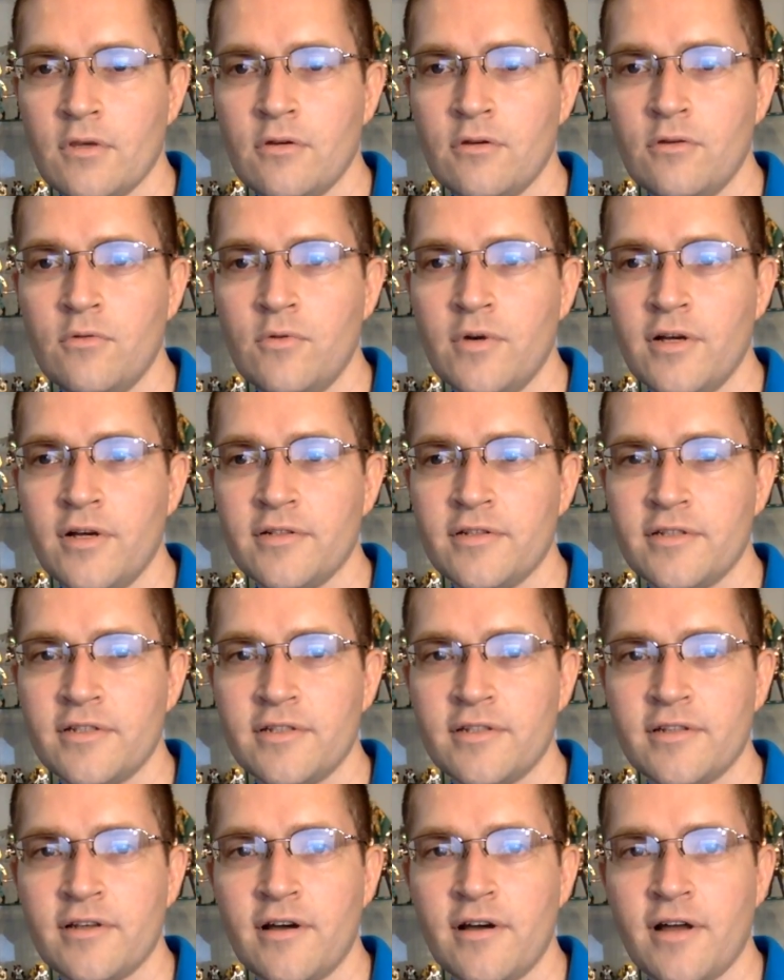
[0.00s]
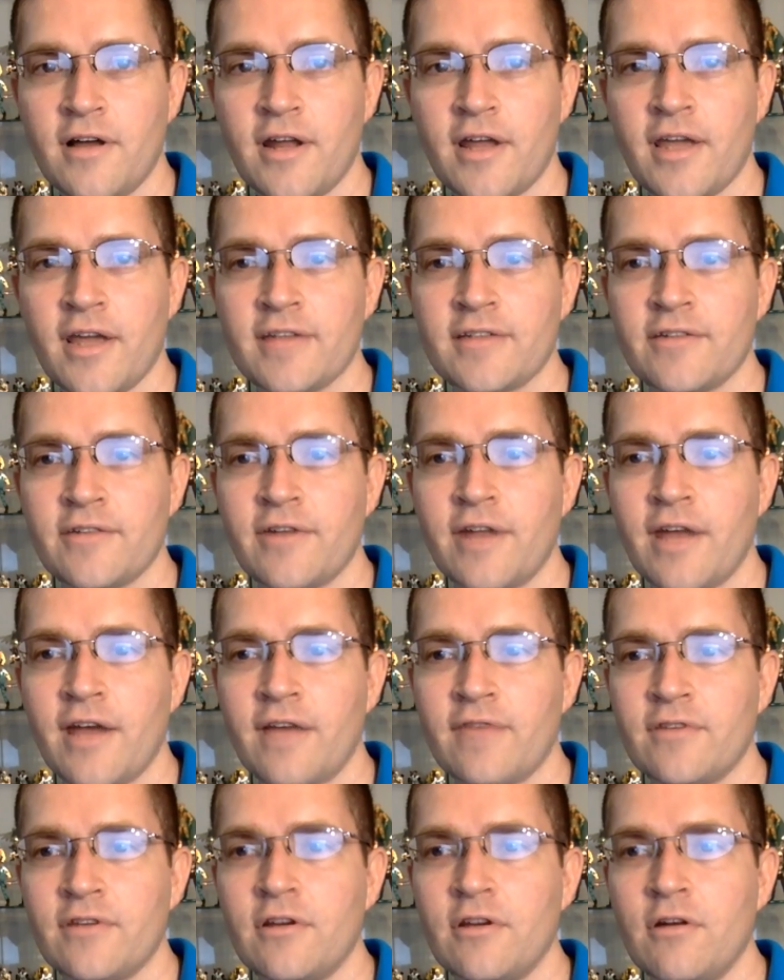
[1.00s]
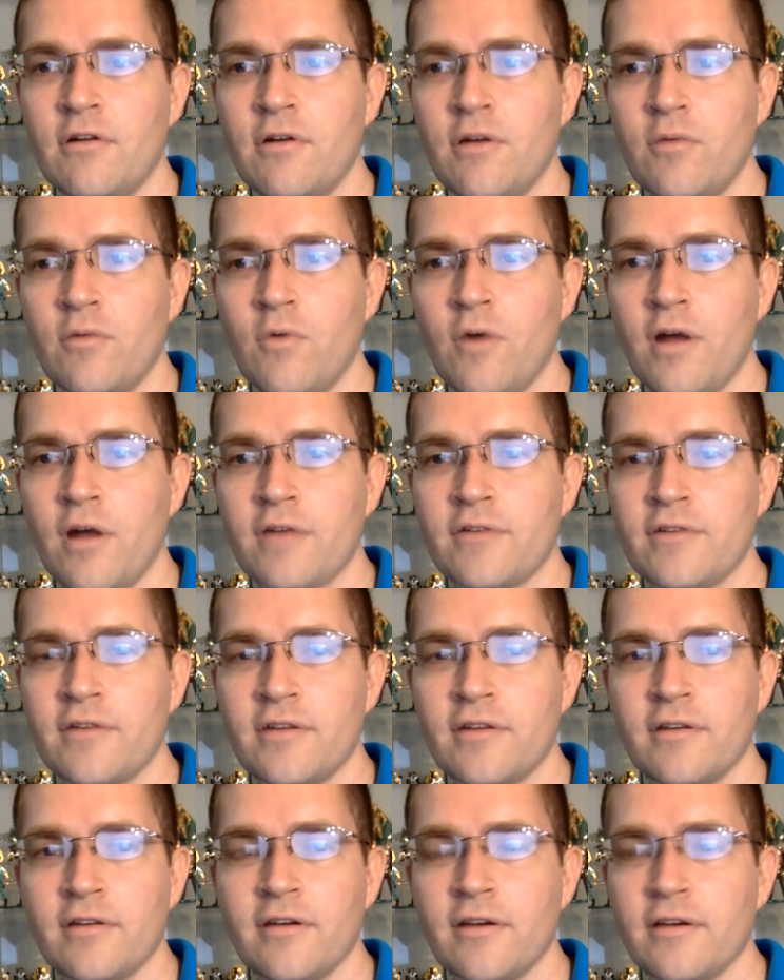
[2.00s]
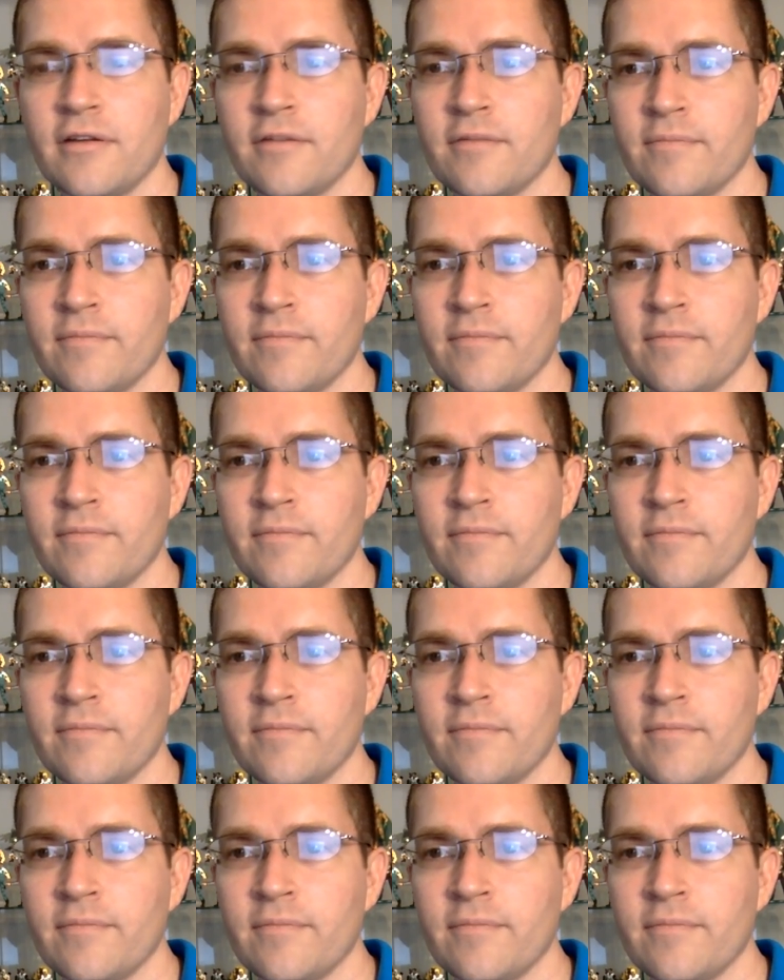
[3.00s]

else is on. I guess I would have to go and watch it, huh?